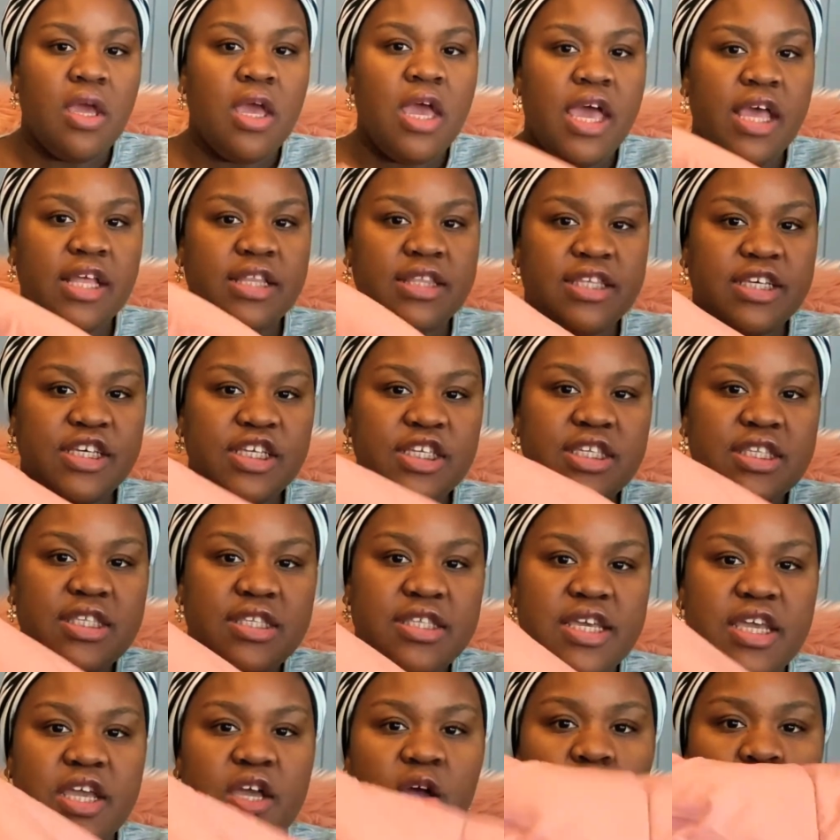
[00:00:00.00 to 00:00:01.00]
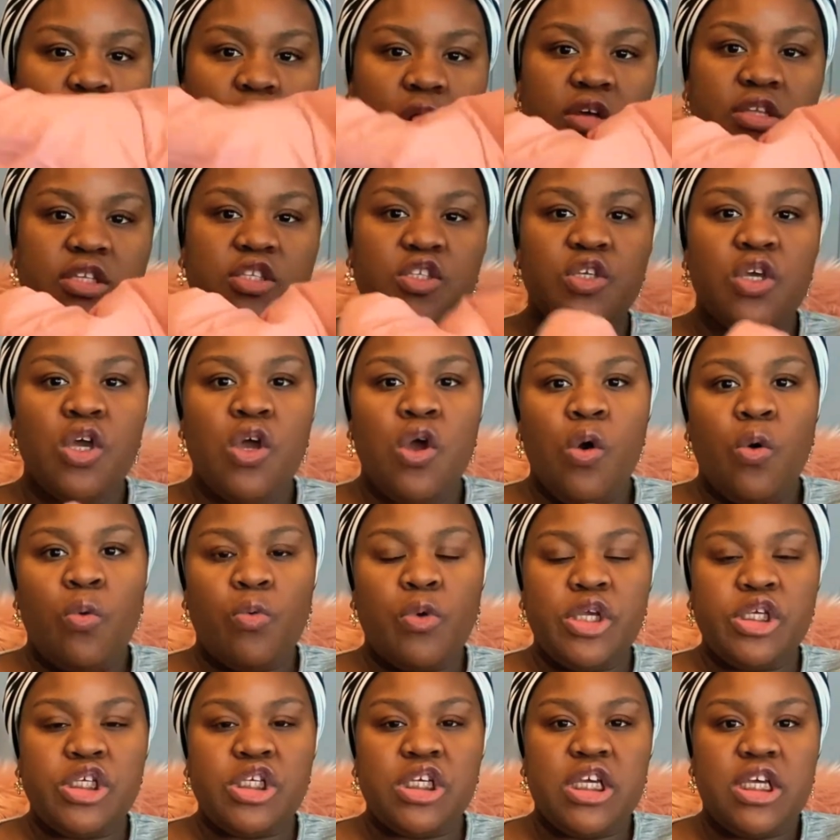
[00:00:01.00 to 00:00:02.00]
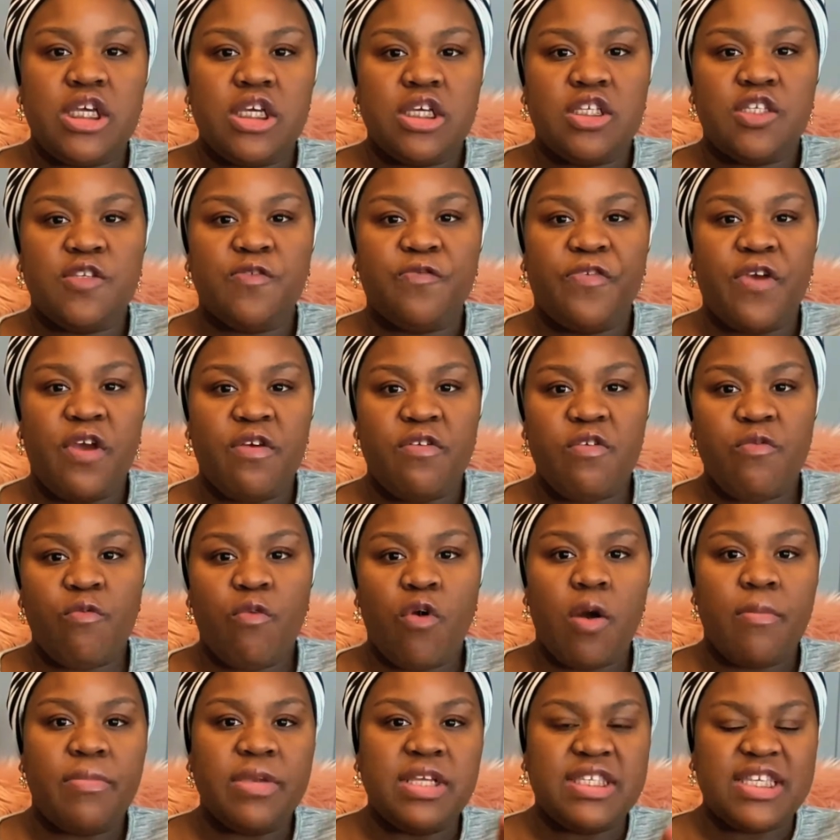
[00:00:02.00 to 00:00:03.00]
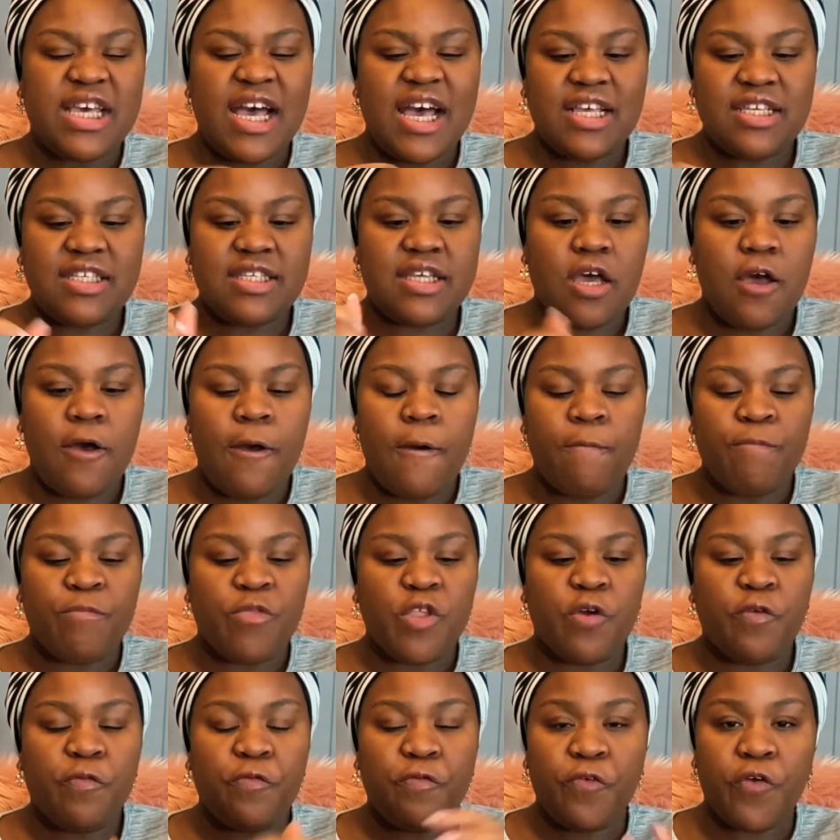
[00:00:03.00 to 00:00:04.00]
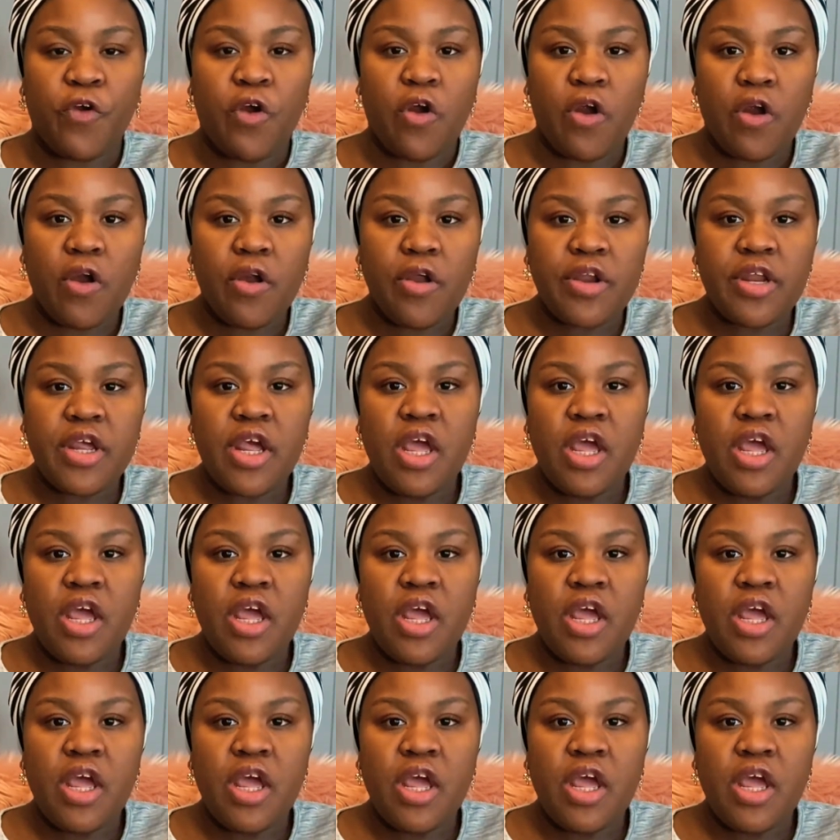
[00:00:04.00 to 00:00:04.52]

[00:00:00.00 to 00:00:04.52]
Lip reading: And these thicker ones, which is very warm, it has a fur.